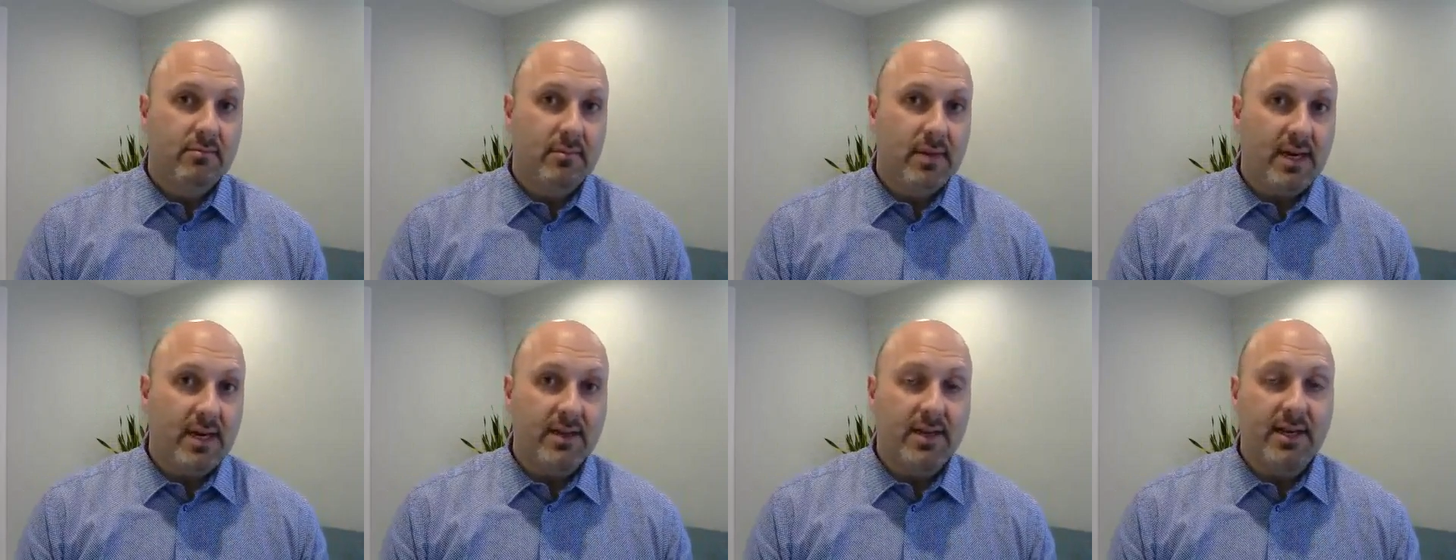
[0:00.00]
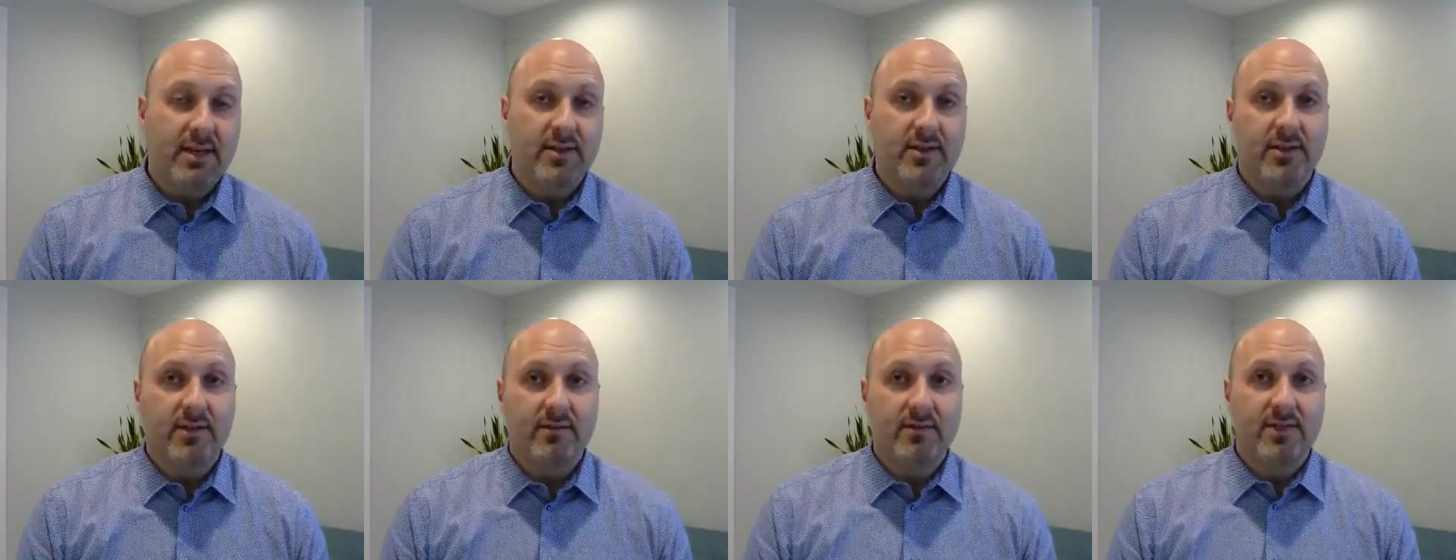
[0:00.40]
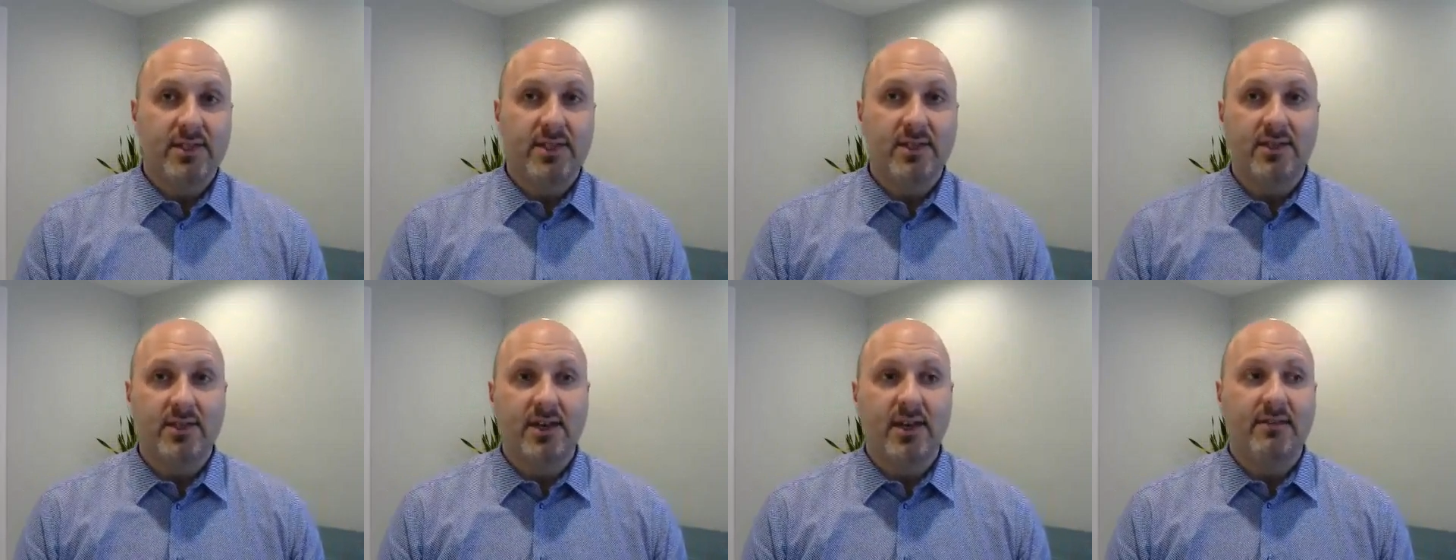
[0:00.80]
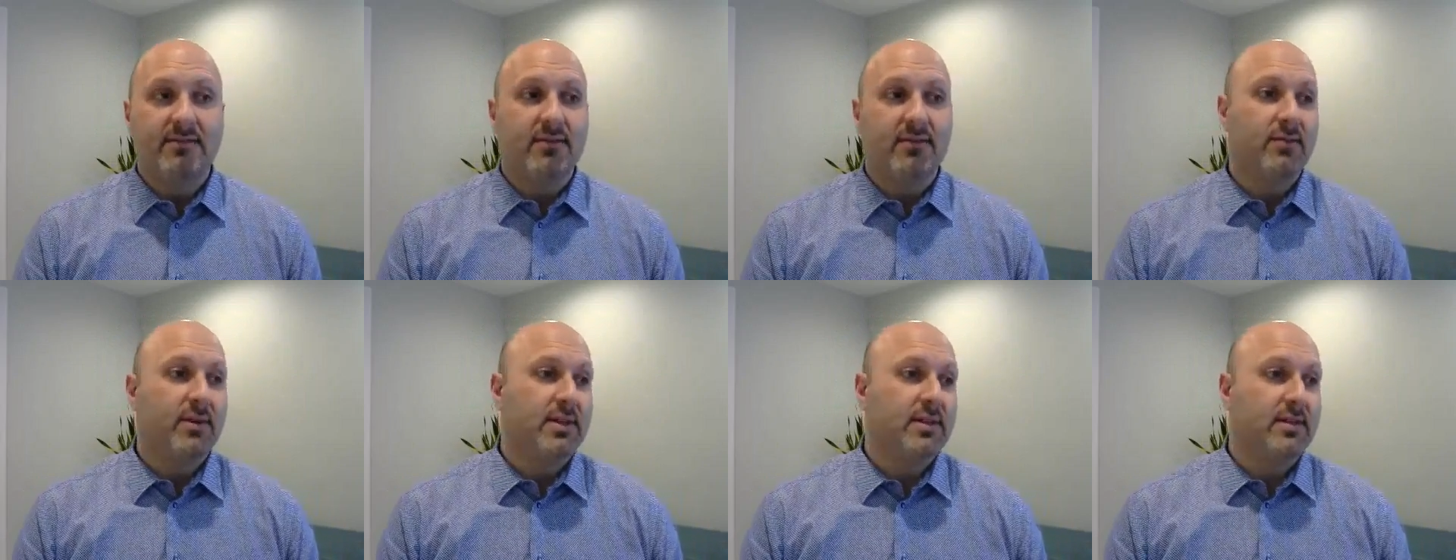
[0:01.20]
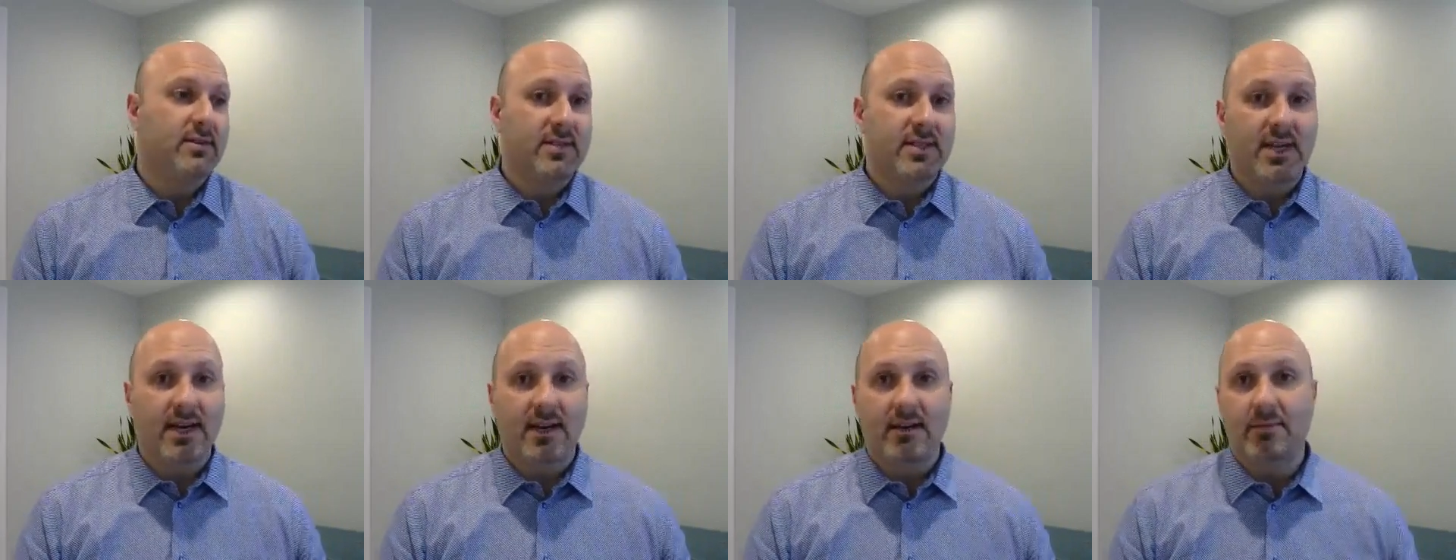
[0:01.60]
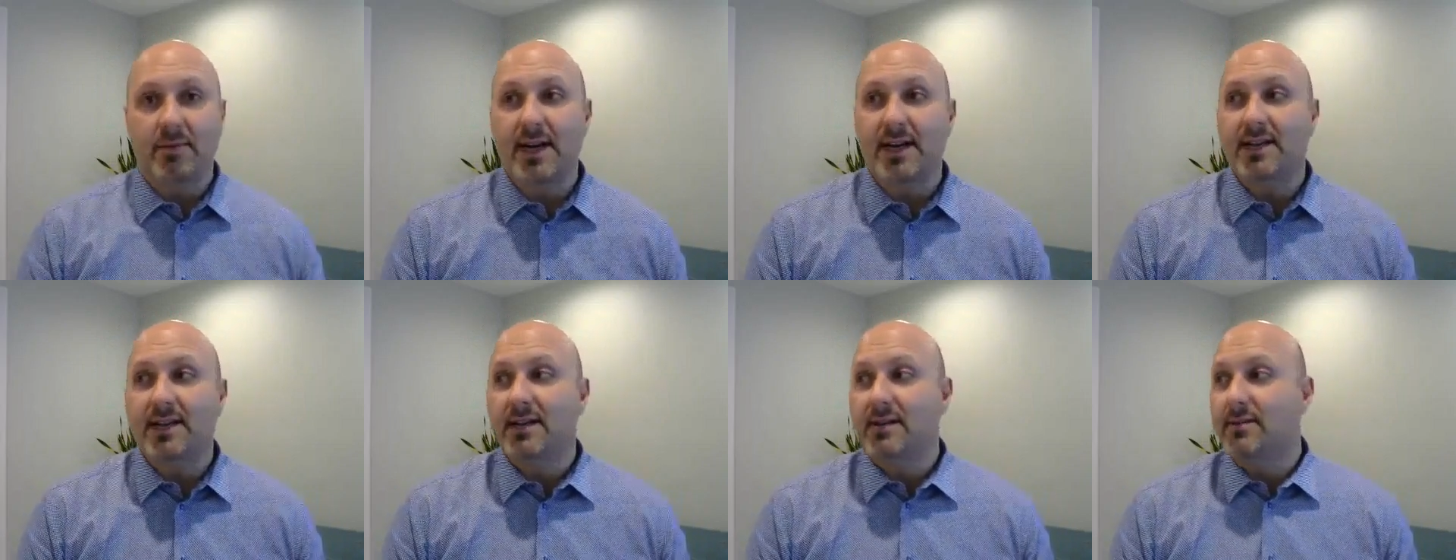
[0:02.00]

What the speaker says: healthcare services are covered, whether it's chiropractic,